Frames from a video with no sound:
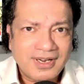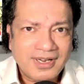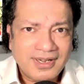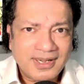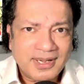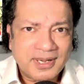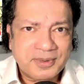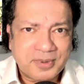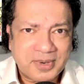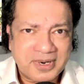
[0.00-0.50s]

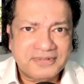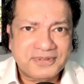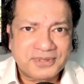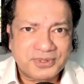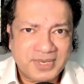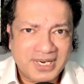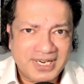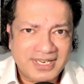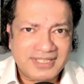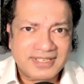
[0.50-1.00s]
and one of the
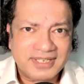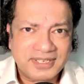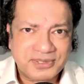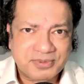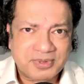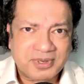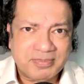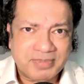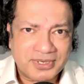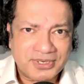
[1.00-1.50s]
reasons
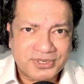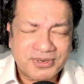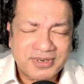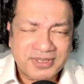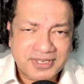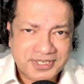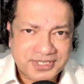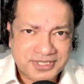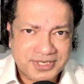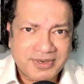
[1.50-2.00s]
we've been doing
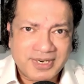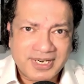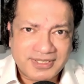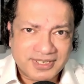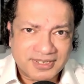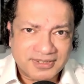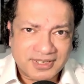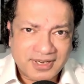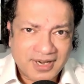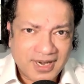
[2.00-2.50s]
the series
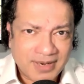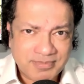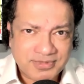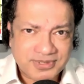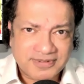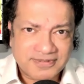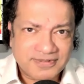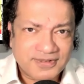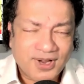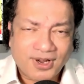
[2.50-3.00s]
on the names
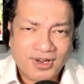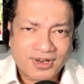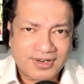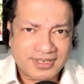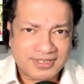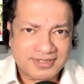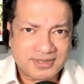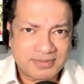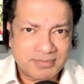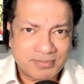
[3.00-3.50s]
of God
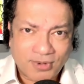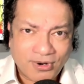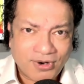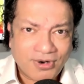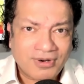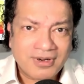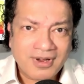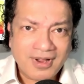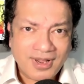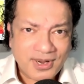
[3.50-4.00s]
is the
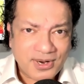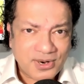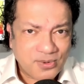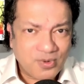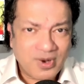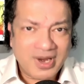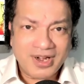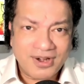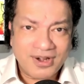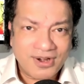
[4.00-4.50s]
more
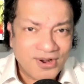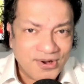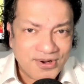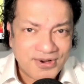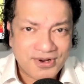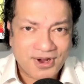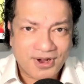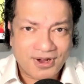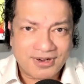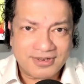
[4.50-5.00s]
we know
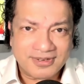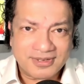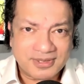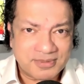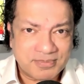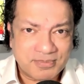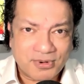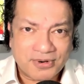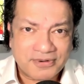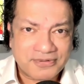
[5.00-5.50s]
God, the
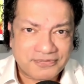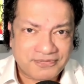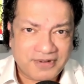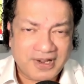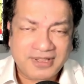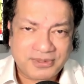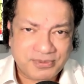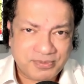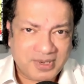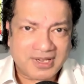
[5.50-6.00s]
more
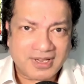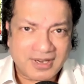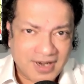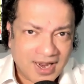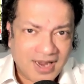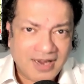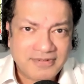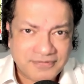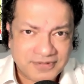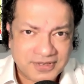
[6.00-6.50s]
faith we can
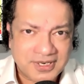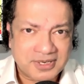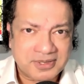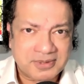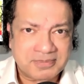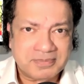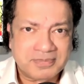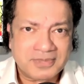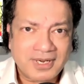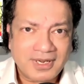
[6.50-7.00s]
have in
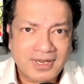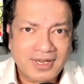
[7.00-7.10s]
Him.